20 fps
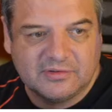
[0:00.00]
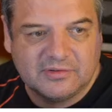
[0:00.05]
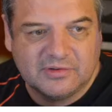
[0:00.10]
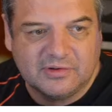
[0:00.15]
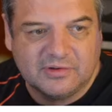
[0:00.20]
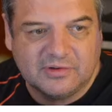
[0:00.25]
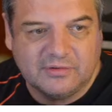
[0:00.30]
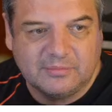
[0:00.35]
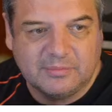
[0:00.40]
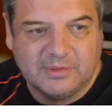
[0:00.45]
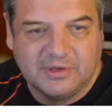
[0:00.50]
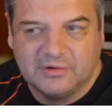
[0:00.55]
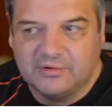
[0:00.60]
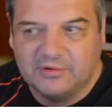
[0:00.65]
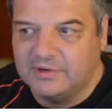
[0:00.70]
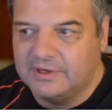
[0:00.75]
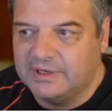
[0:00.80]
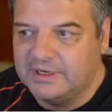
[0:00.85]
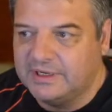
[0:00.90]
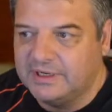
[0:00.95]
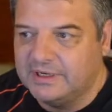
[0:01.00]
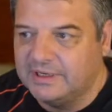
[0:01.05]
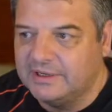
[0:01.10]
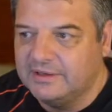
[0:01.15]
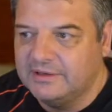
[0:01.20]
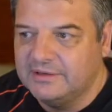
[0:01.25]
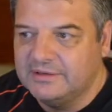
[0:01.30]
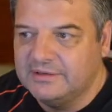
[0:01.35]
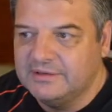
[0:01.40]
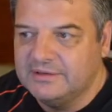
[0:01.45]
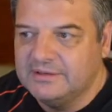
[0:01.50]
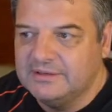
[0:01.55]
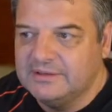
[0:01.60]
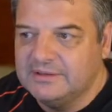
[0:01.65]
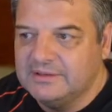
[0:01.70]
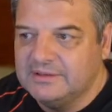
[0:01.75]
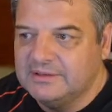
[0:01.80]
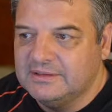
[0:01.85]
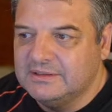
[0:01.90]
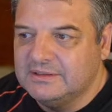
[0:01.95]
choose Bitcoin here,
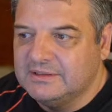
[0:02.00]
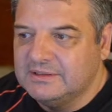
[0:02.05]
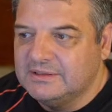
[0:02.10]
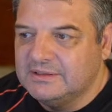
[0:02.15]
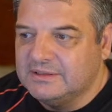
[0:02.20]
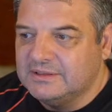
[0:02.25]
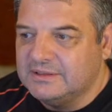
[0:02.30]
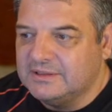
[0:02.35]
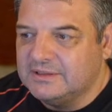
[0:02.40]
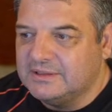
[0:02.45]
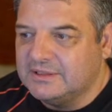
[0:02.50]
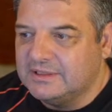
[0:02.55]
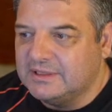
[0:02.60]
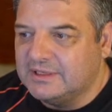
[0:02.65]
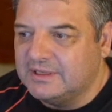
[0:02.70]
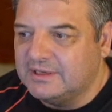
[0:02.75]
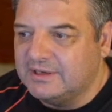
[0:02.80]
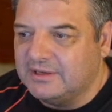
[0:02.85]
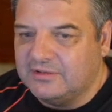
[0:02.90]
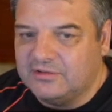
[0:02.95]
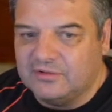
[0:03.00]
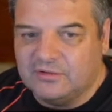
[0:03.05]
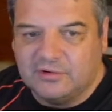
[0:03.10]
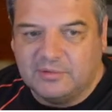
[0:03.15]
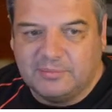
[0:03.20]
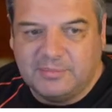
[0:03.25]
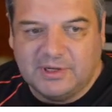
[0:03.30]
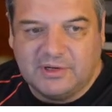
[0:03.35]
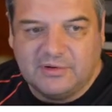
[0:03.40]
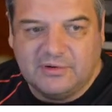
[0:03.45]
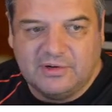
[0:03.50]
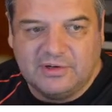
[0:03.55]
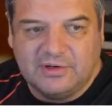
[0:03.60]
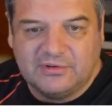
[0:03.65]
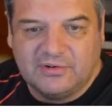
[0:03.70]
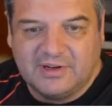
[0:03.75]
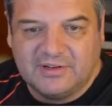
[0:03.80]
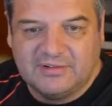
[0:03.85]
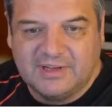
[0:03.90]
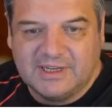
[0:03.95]
and these are all the Bitcoin
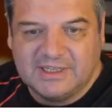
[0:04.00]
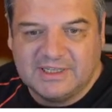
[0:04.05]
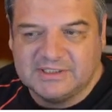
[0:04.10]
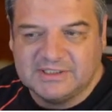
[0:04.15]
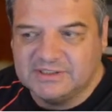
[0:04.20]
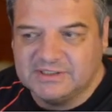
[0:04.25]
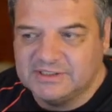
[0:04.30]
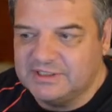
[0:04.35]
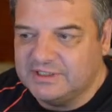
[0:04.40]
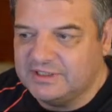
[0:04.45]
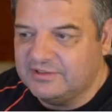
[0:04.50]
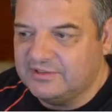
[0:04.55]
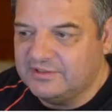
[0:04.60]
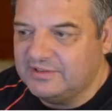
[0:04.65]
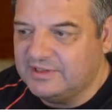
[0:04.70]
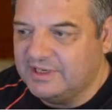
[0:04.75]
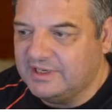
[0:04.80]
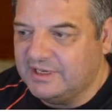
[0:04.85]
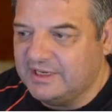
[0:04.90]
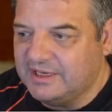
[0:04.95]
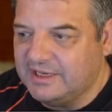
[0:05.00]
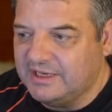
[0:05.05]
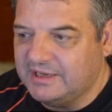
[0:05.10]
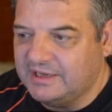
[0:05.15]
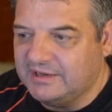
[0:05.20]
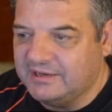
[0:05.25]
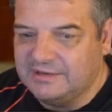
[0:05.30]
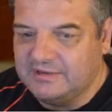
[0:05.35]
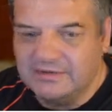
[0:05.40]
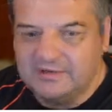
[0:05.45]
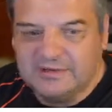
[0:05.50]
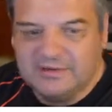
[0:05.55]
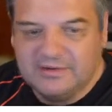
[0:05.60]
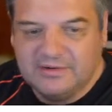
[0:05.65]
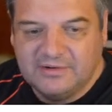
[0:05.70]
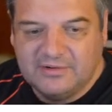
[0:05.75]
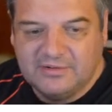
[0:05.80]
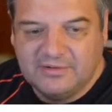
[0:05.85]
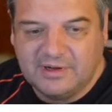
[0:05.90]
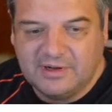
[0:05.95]
transactions. So you can see here,
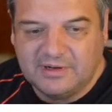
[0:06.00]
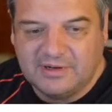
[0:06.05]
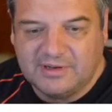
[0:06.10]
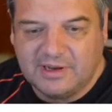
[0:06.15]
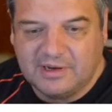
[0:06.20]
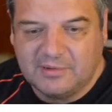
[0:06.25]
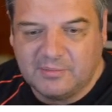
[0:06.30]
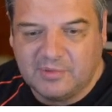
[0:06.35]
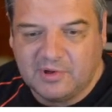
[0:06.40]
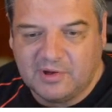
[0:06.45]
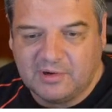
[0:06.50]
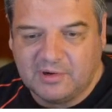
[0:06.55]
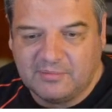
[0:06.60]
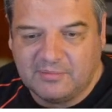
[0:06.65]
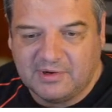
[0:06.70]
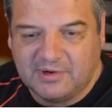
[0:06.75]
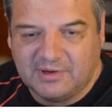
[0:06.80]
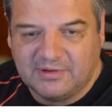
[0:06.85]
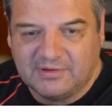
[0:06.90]
right down the bottom, when I